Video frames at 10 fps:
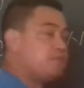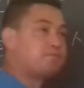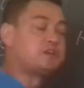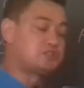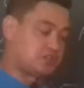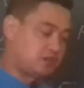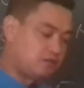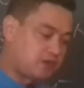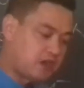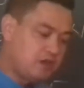
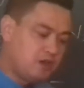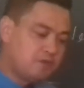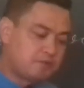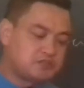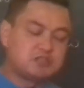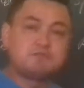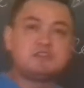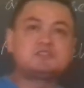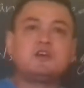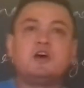preaching, okay. Preaching
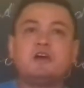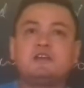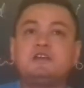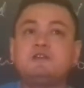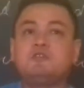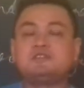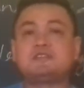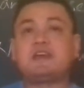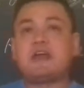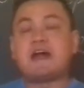means he
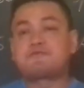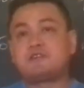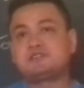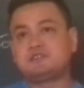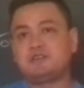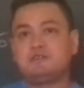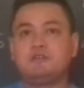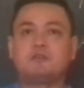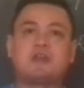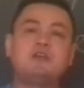is addressing,
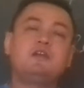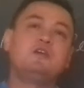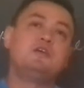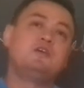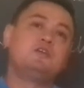okay,